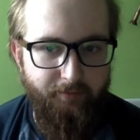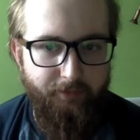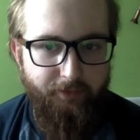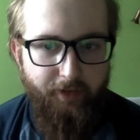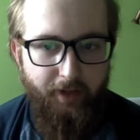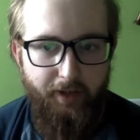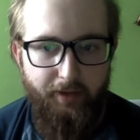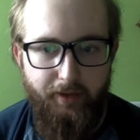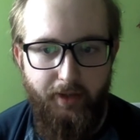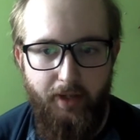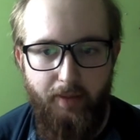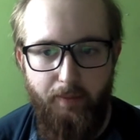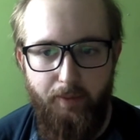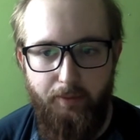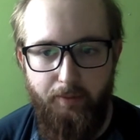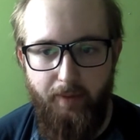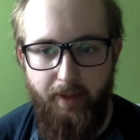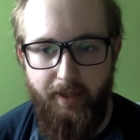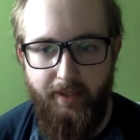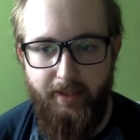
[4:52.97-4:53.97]
failed a couple
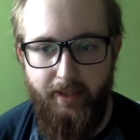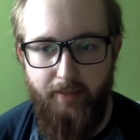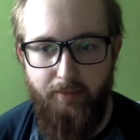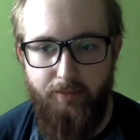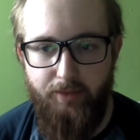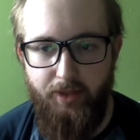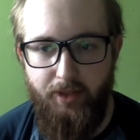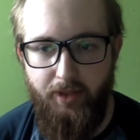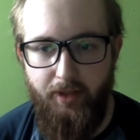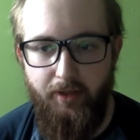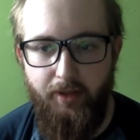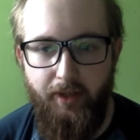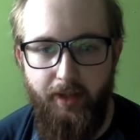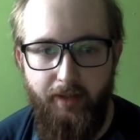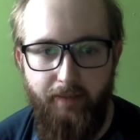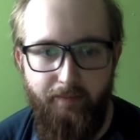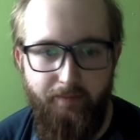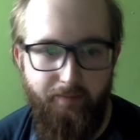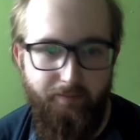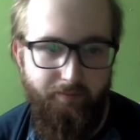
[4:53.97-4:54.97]
of my exams at
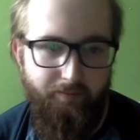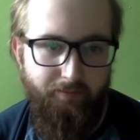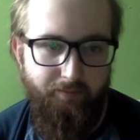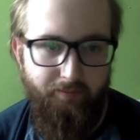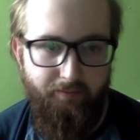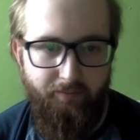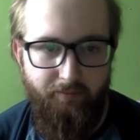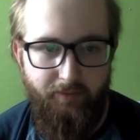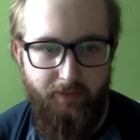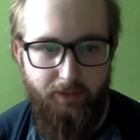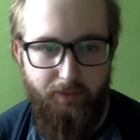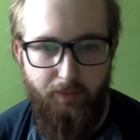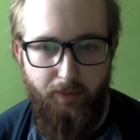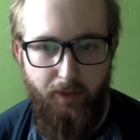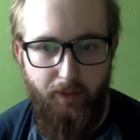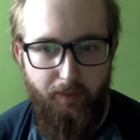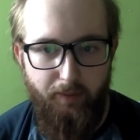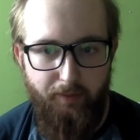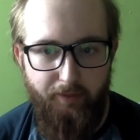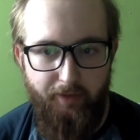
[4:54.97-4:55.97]
uni
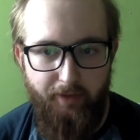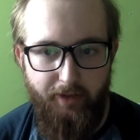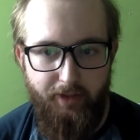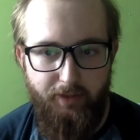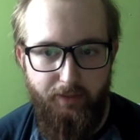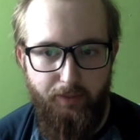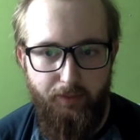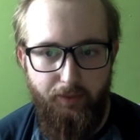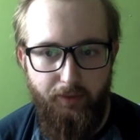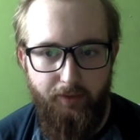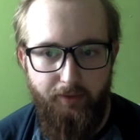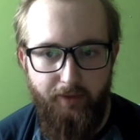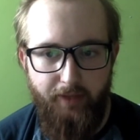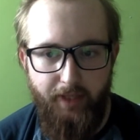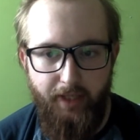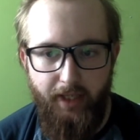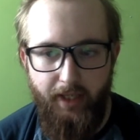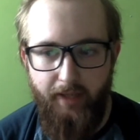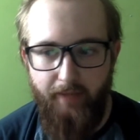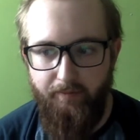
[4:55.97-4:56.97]
Sparta were very supportive in
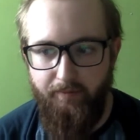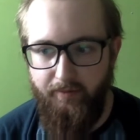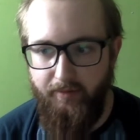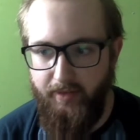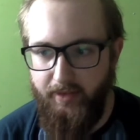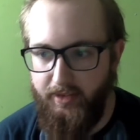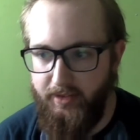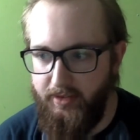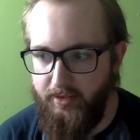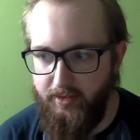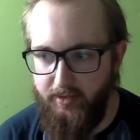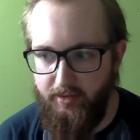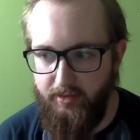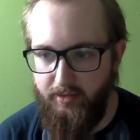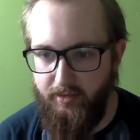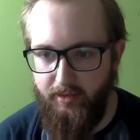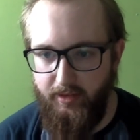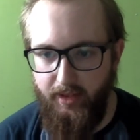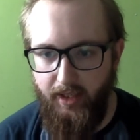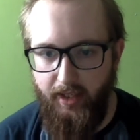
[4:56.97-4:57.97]
that. Is
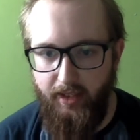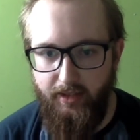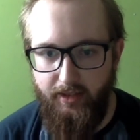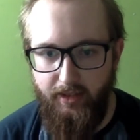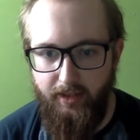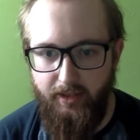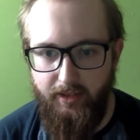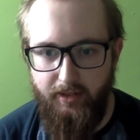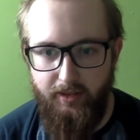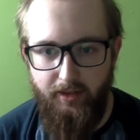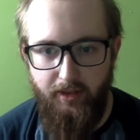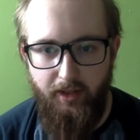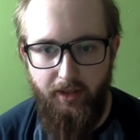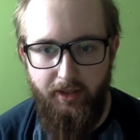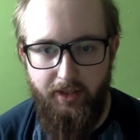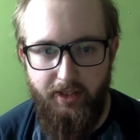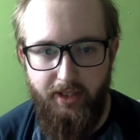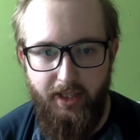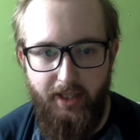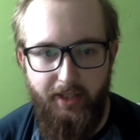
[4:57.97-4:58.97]
yeah, it,
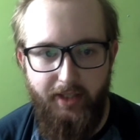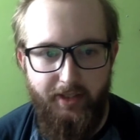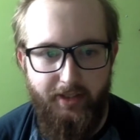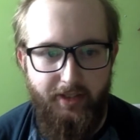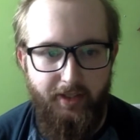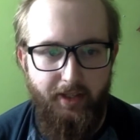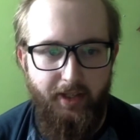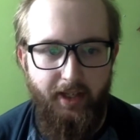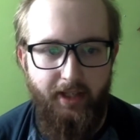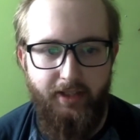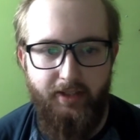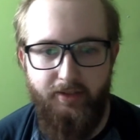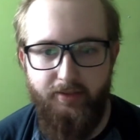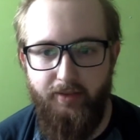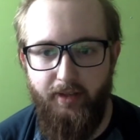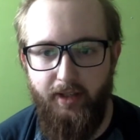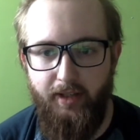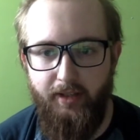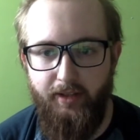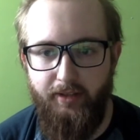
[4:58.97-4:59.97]
understand that it's okay to
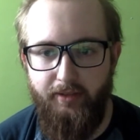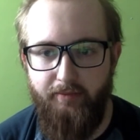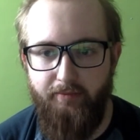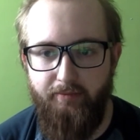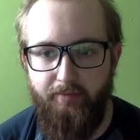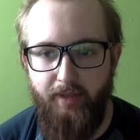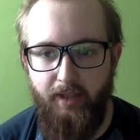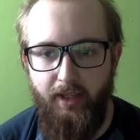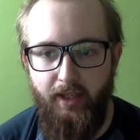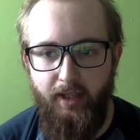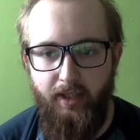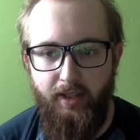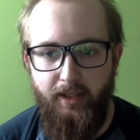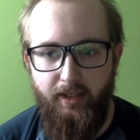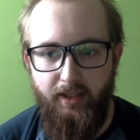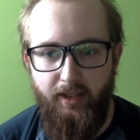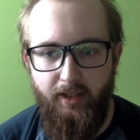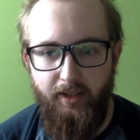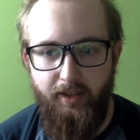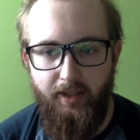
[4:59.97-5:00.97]
fail and
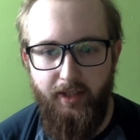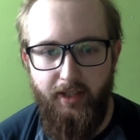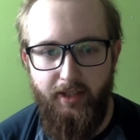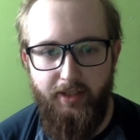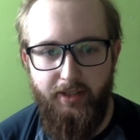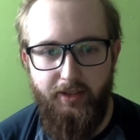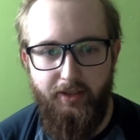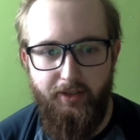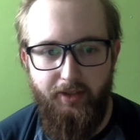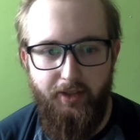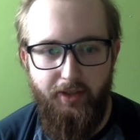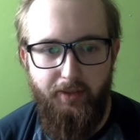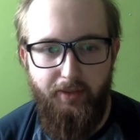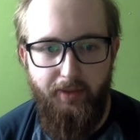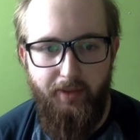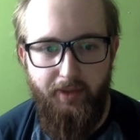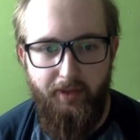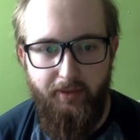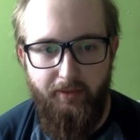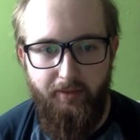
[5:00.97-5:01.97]
okay to not know
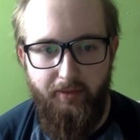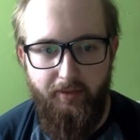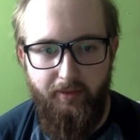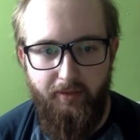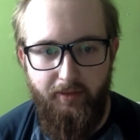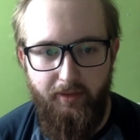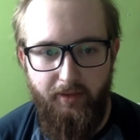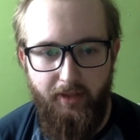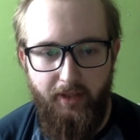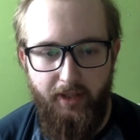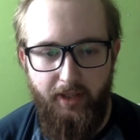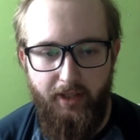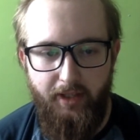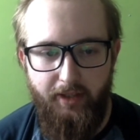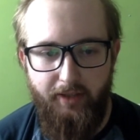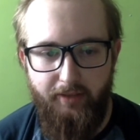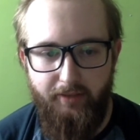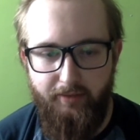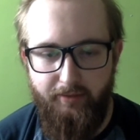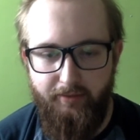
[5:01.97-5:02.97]
what you you're going to
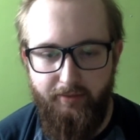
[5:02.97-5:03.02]
do